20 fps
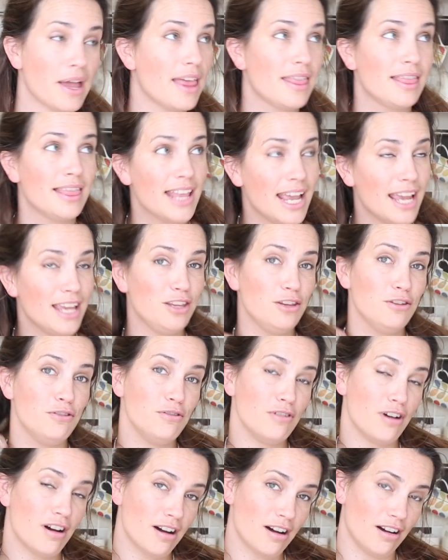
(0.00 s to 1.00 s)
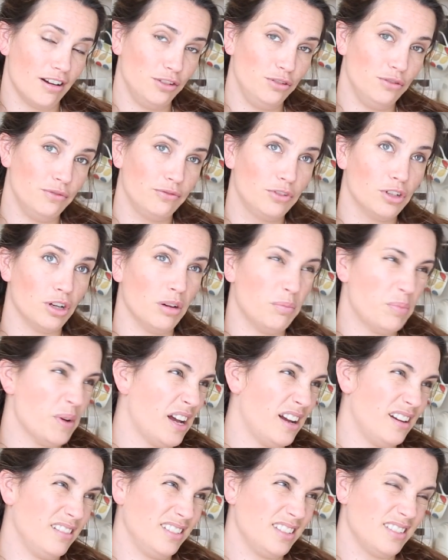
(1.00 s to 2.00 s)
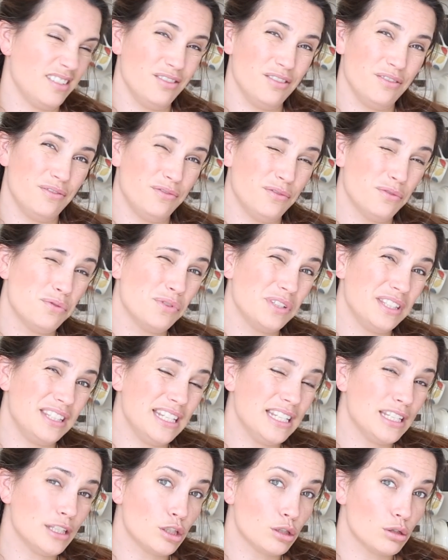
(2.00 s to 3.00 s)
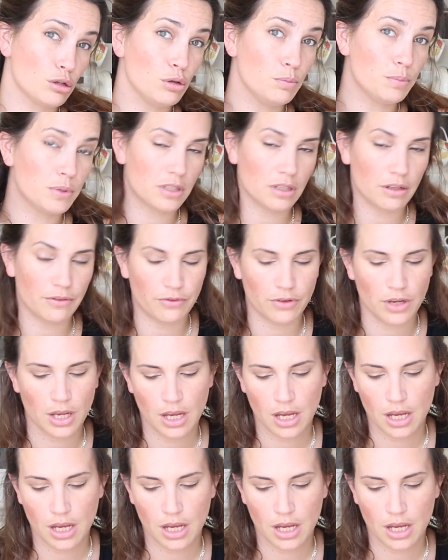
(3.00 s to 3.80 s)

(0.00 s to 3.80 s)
And there you are. You've got about 4-6 scoops of